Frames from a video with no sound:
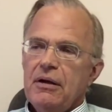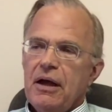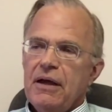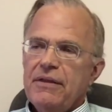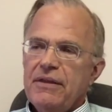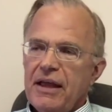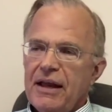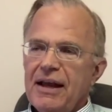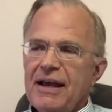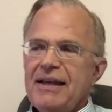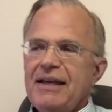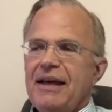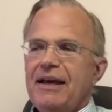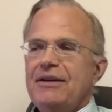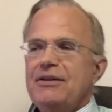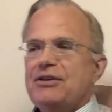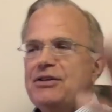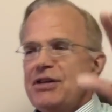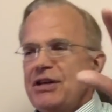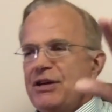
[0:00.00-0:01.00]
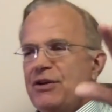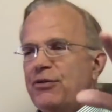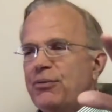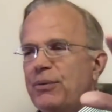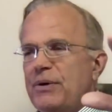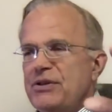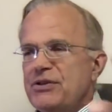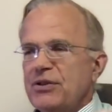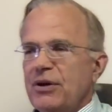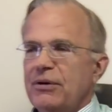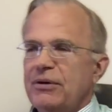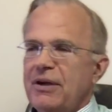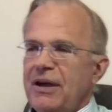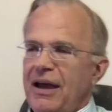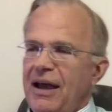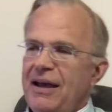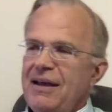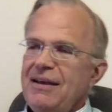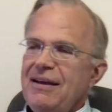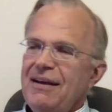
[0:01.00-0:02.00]
And then I get T3 is
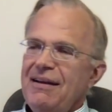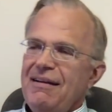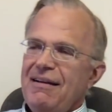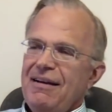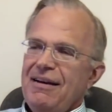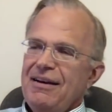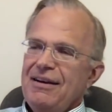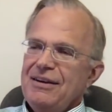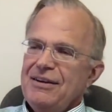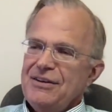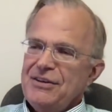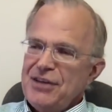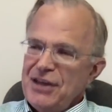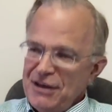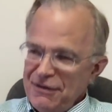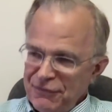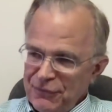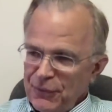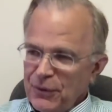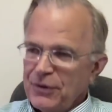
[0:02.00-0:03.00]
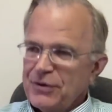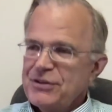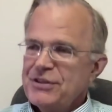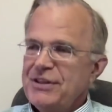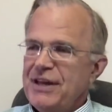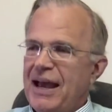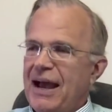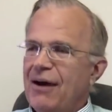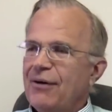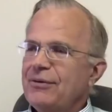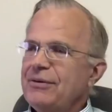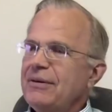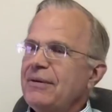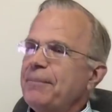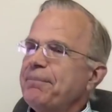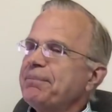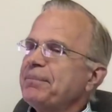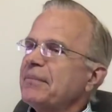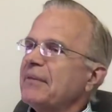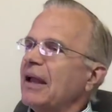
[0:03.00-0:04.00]
okay, T4 is down,
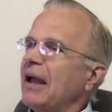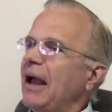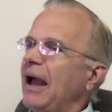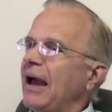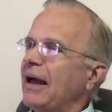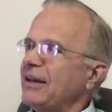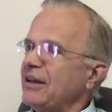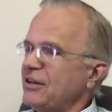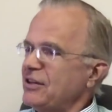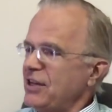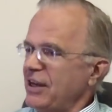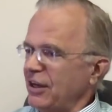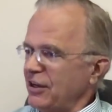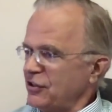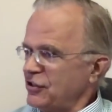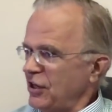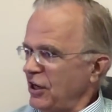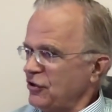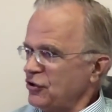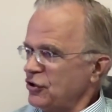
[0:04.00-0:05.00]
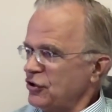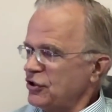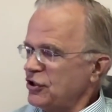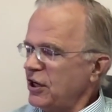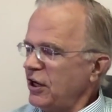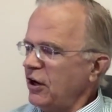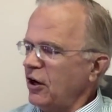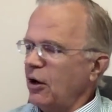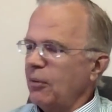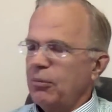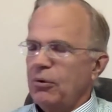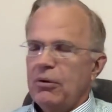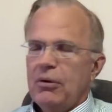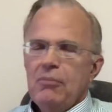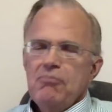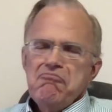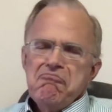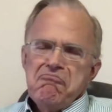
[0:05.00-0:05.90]
and the TSH is terrible,